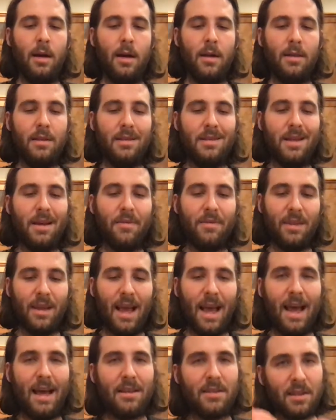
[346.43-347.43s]
This definitely
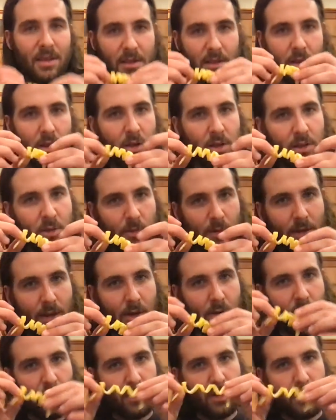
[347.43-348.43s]
adds, it looks really
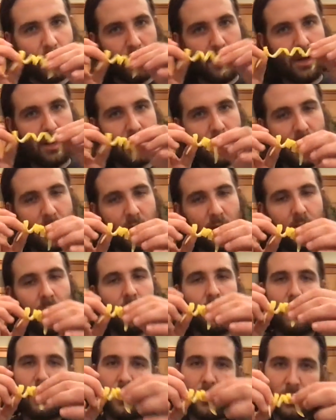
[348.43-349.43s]
cool, the pigtail.
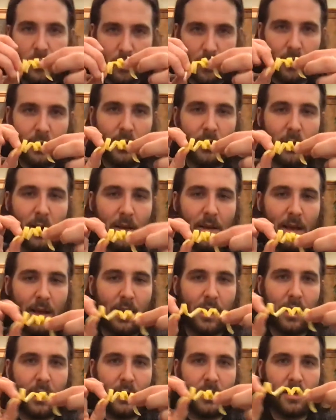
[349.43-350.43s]
You twirl it around like
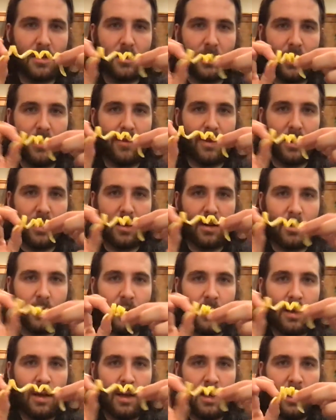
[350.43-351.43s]
this, you give it a little,
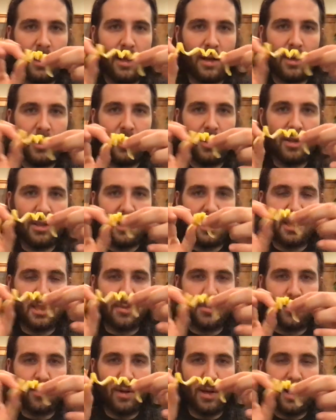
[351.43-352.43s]
encourage the
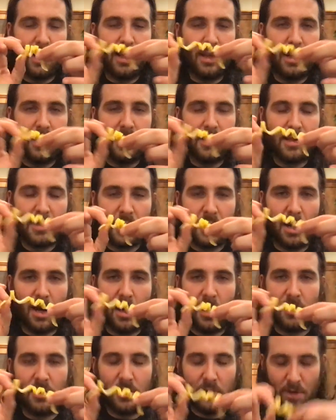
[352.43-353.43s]
springiness
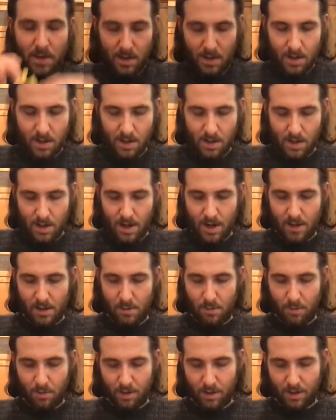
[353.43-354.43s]
to it, and you
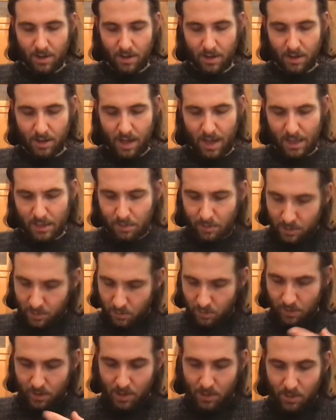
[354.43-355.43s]
put it in the glass, but you
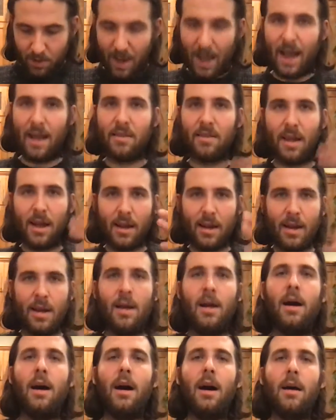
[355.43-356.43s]
really want to add that
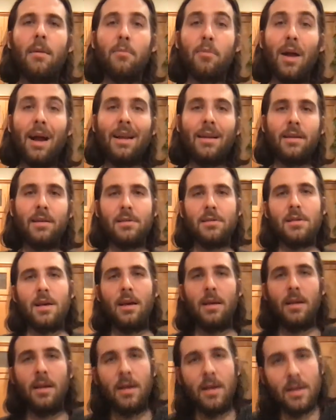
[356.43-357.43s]
brightness,
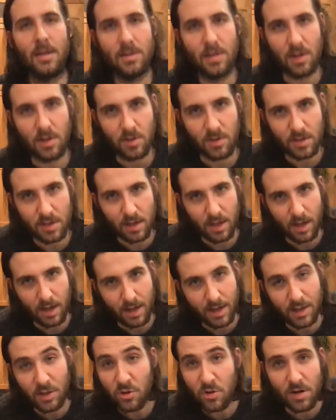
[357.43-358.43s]
that citrus
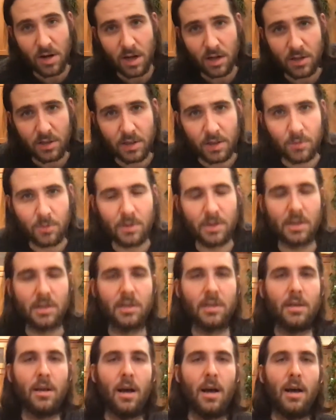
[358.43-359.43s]
introduction with
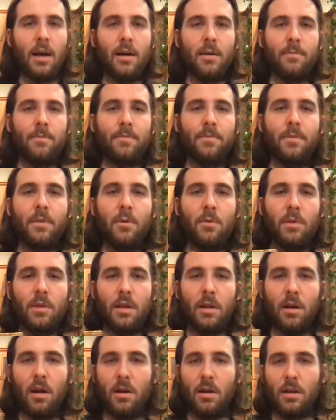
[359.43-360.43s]
this, with the
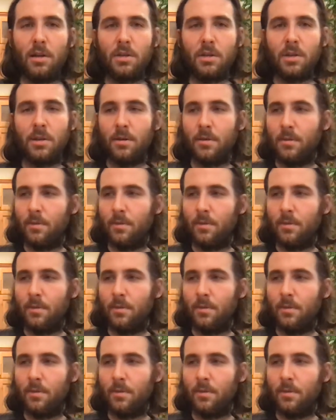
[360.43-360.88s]
garnish.